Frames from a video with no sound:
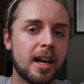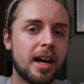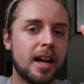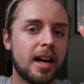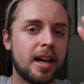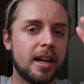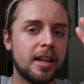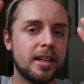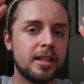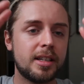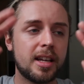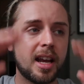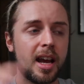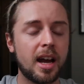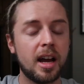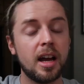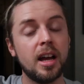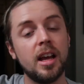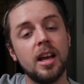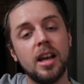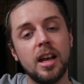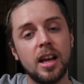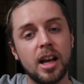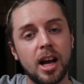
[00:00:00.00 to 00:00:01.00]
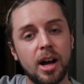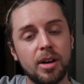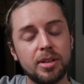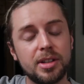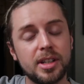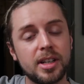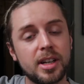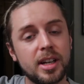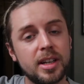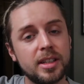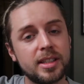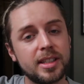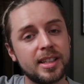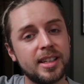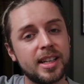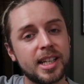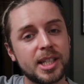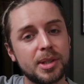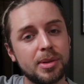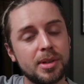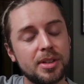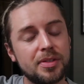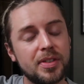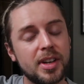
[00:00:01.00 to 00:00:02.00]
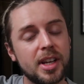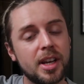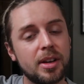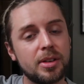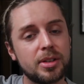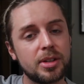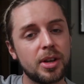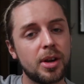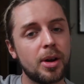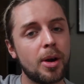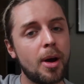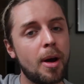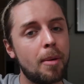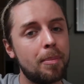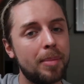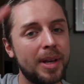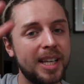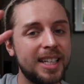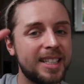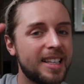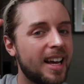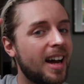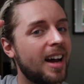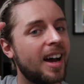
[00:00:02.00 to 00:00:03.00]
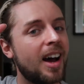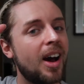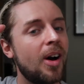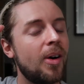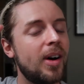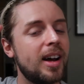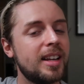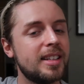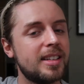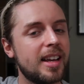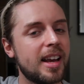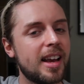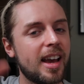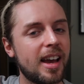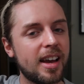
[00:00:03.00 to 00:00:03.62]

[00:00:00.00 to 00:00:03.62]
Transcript: And yeah, I'll see you guys in next week's video. So peace out and take